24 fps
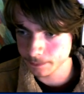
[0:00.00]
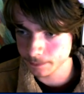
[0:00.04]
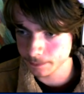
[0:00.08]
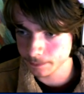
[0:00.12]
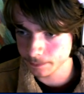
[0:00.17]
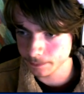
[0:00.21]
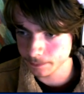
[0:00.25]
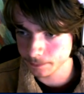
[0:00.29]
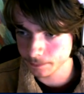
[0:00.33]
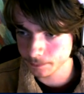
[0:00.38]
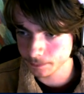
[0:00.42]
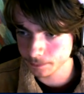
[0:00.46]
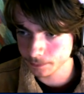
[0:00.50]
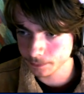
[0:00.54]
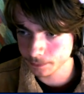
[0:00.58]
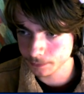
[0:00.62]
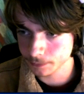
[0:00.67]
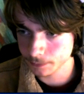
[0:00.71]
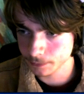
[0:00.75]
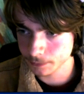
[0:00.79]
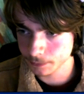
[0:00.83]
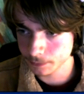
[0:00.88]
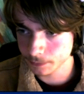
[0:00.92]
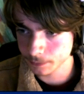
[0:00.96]

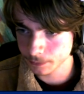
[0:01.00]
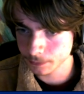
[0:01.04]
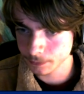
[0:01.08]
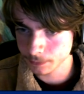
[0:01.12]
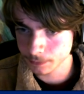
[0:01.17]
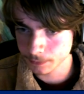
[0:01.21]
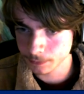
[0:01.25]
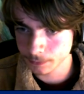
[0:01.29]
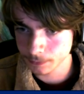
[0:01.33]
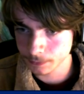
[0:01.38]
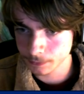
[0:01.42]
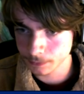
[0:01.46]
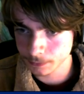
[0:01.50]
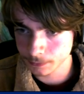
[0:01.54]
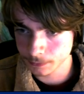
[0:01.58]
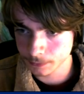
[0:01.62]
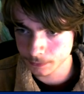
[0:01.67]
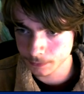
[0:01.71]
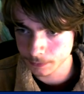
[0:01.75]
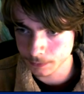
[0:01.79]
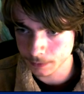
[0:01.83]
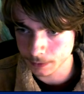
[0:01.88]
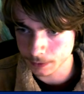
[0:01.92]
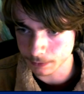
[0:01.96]

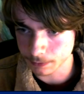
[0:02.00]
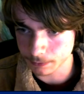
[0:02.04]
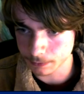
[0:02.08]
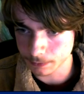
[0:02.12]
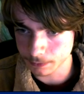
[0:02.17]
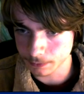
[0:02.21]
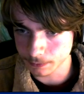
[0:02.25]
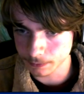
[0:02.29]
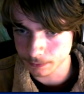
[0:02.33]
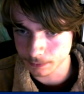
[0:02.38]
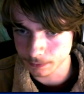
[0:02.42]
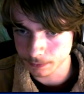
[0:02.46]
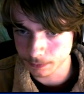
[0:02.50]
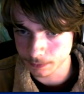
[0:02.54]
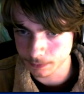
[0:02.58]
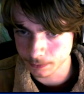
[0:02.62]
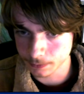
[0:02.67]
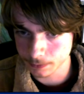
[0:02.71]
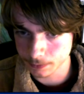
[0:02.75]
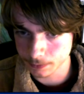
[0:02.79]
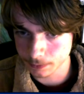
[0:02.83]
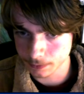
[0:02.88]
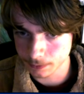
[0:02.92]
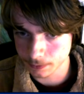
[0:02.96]

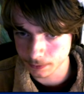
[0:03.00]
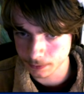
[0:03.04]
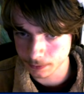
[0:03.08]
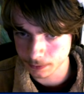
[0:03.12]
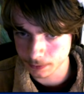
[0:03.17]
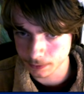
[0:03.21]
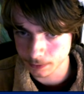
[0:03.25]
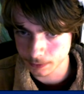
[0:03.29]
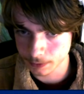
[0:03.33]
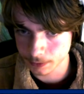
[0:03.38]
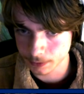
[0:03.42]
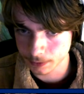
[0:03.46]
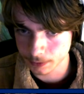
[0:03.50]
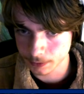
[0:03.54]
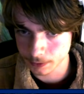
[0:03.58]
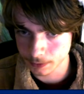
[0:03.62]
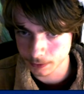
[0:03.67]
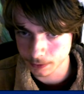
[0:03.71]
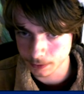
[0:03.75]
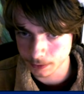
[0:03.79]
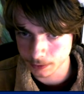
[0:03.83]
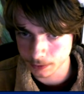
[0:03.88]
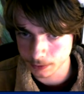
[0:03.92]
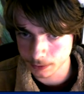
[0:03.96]
[no speech]